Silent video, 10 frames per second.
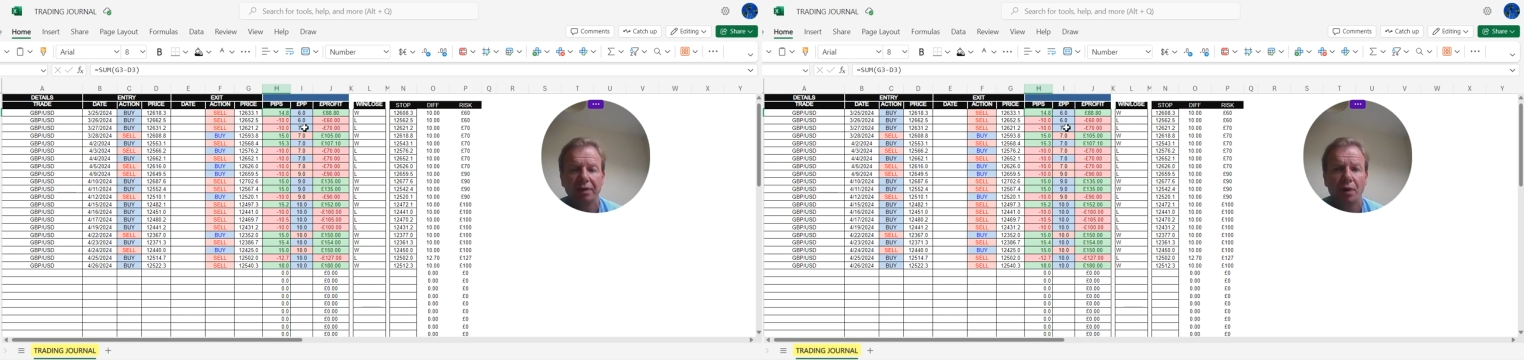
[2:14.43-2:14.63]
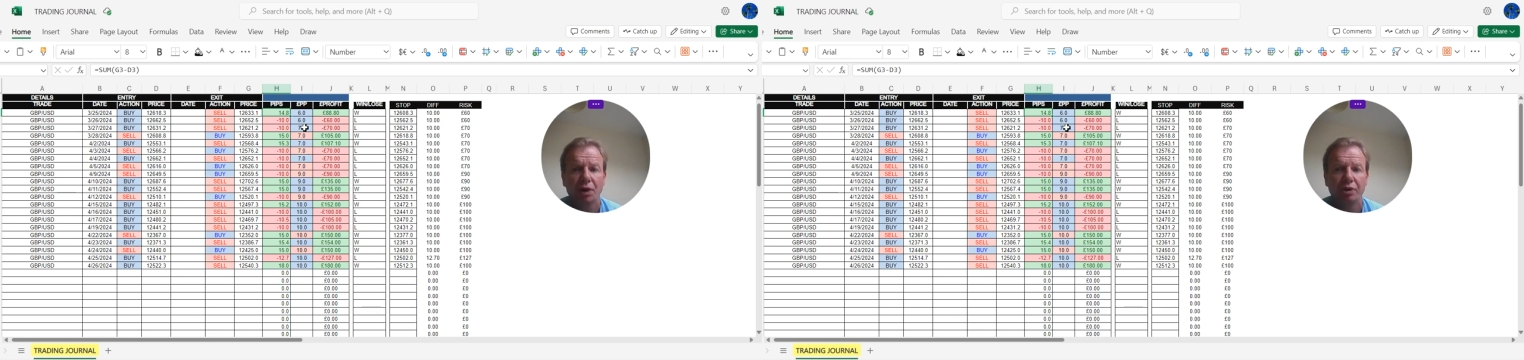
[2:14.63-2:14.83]

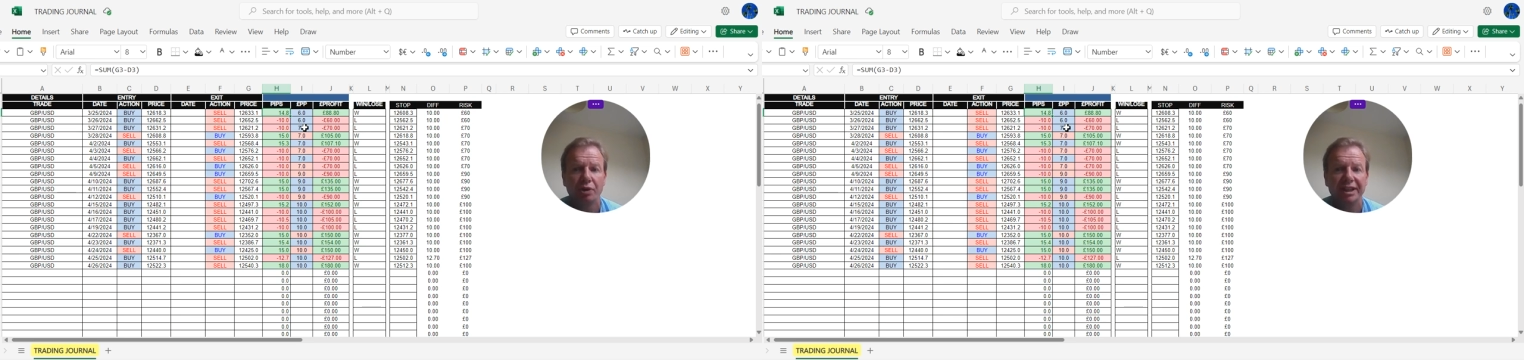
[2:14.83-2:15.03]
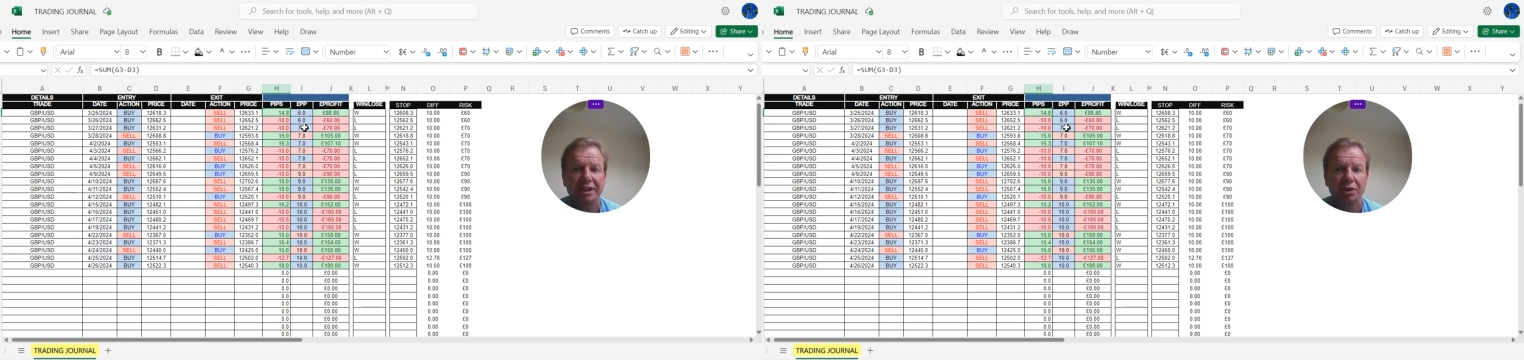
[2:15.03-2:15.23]
forex
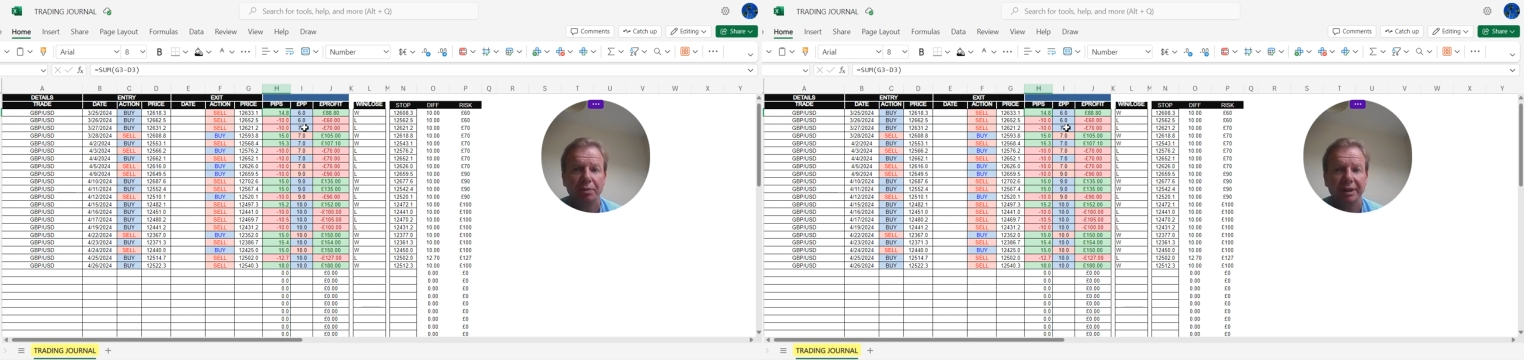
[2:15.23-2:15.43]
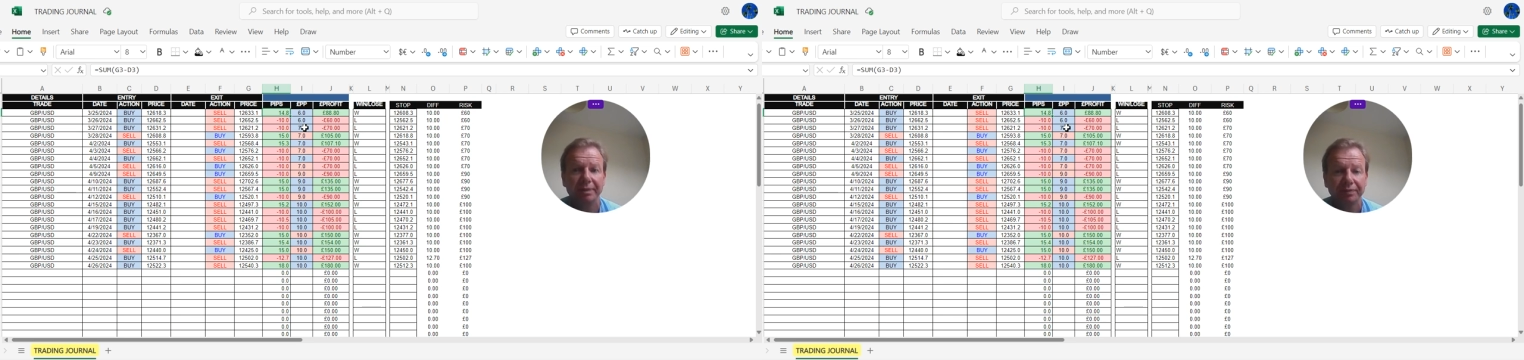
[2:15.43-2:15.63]
trading, you'll
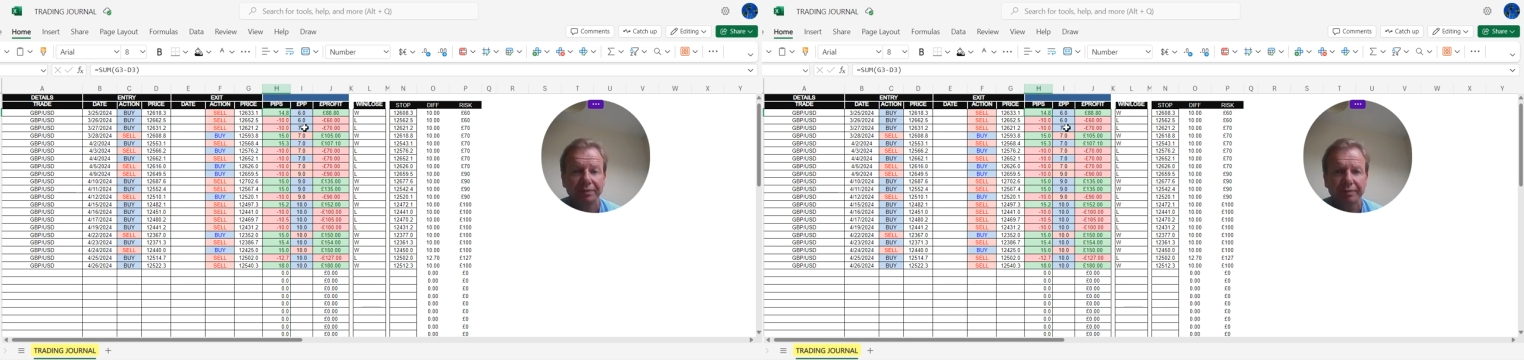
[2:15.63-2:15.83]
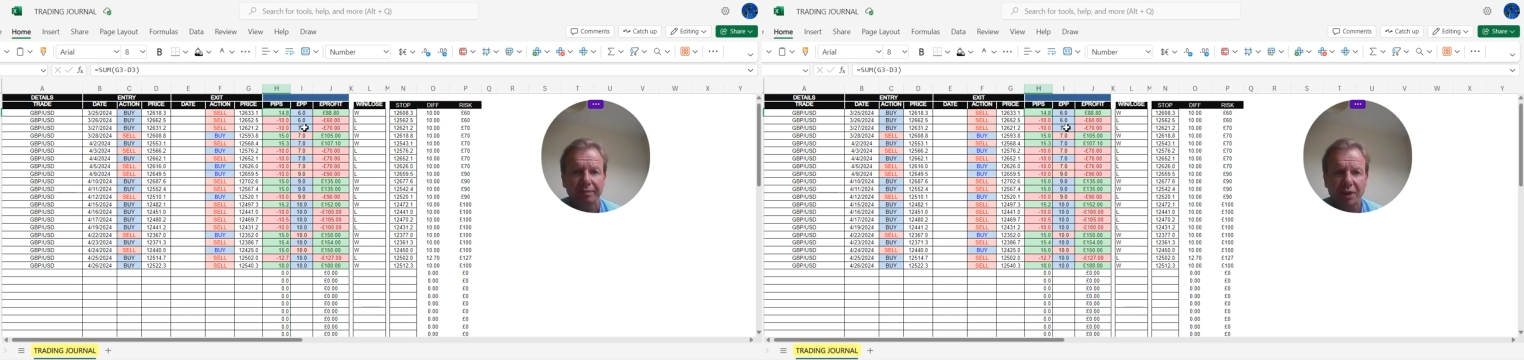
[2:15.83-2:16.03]
be
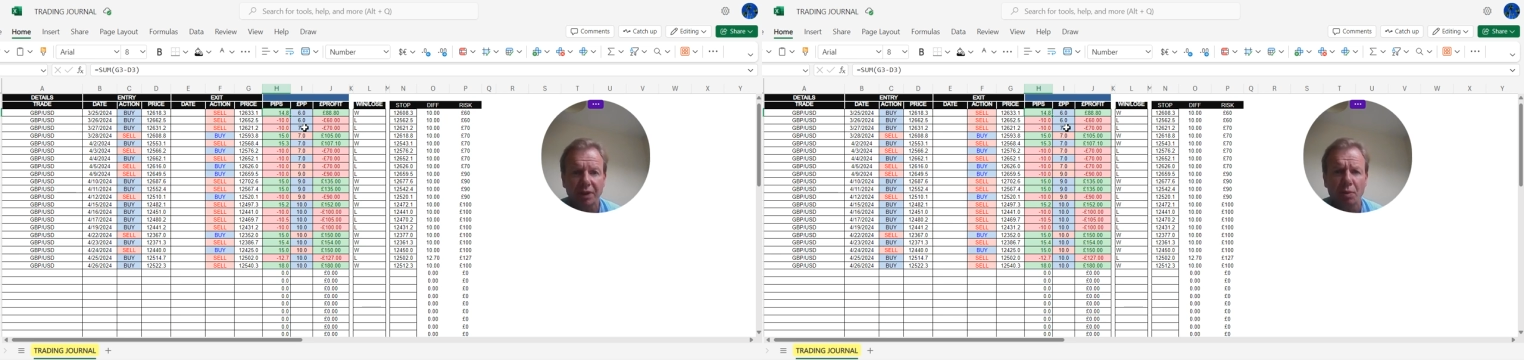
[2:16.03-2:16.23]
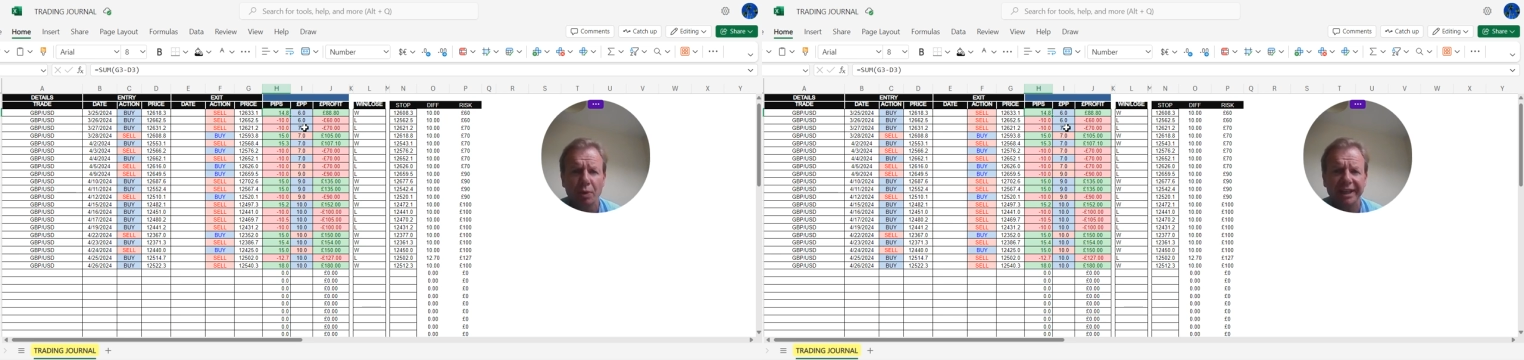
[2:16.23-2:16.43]

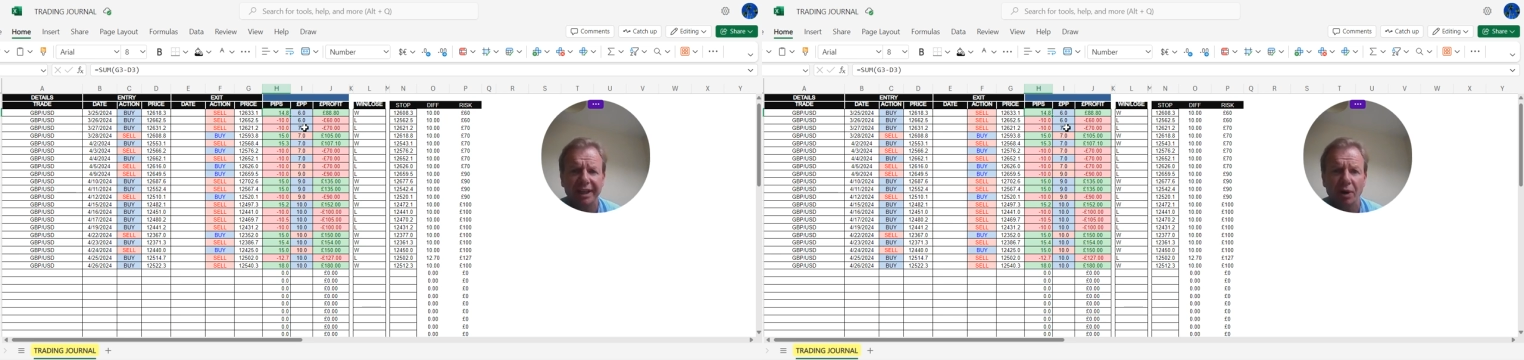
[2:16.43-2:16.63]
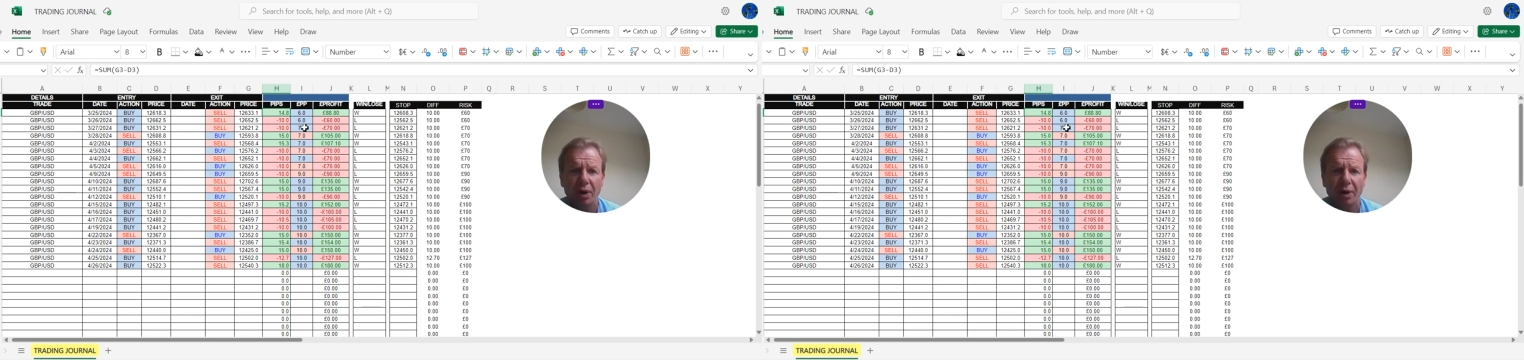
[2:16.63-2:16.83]
working in